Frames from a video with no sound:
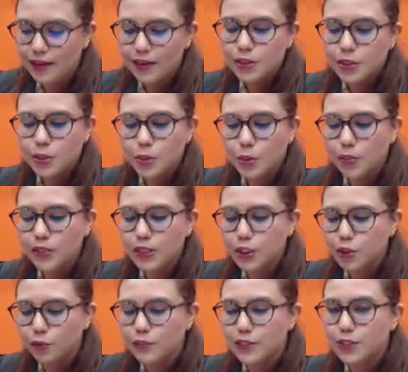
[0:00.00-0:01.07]
So this
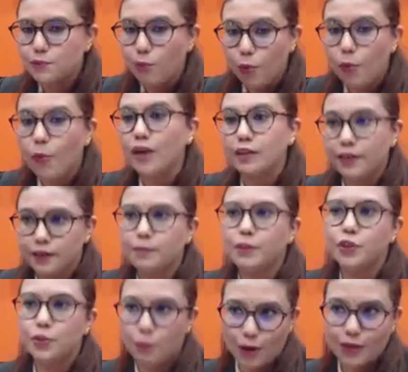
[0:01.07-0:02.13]
group is more vulnerable
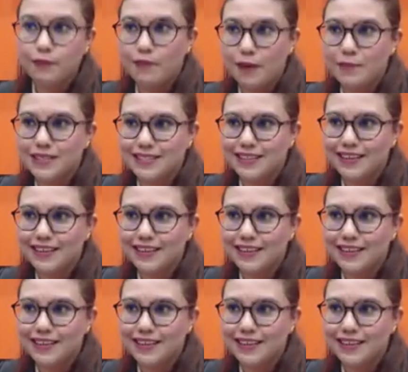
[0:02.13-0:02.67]
to polypharmacy.